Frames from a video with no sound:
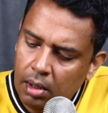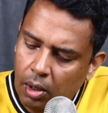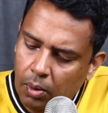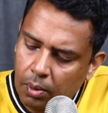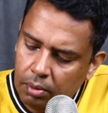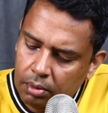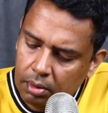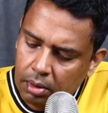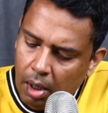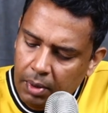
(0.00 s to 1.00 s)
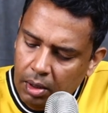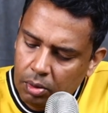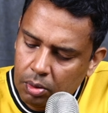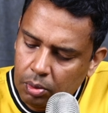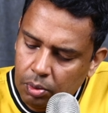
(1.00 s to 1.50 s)
Now,
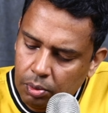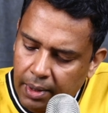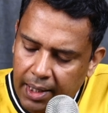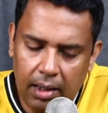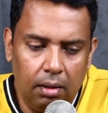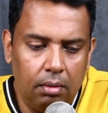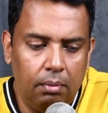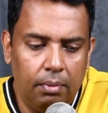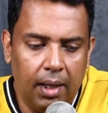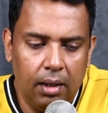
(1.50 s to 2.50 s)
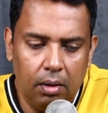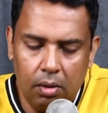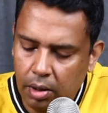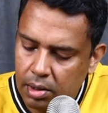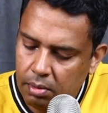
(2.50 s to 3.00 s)
coming to buying
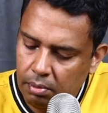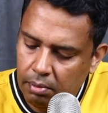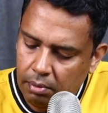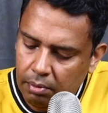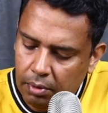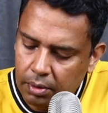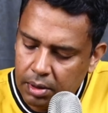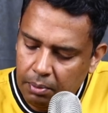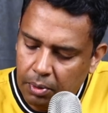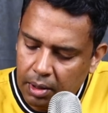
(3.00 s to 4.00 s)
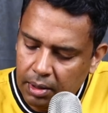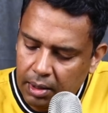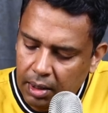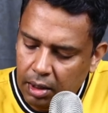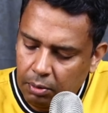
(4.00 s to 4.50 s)
costs. Most
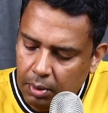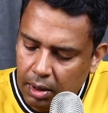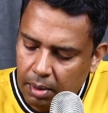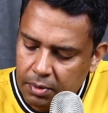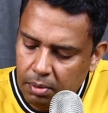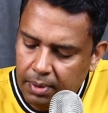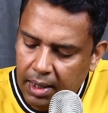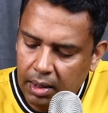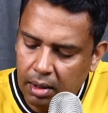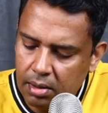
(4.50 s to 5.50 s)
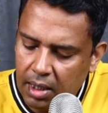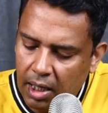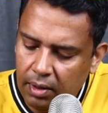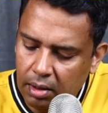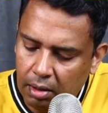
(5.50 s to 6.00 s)
important thing in when it comes to buying is
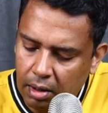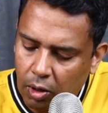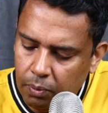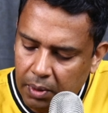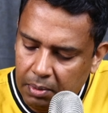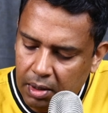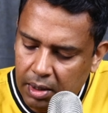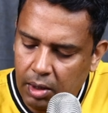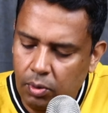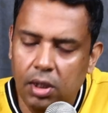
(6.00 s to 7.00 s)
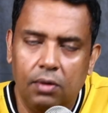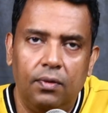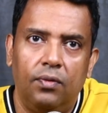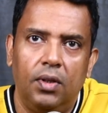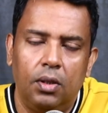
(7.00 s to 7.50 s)
having the down payment ready, which is
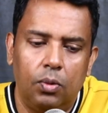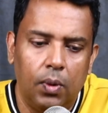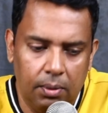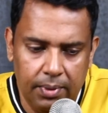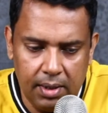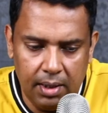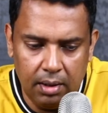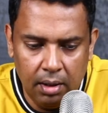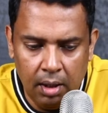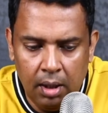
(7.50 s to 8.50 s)
15 to 20%.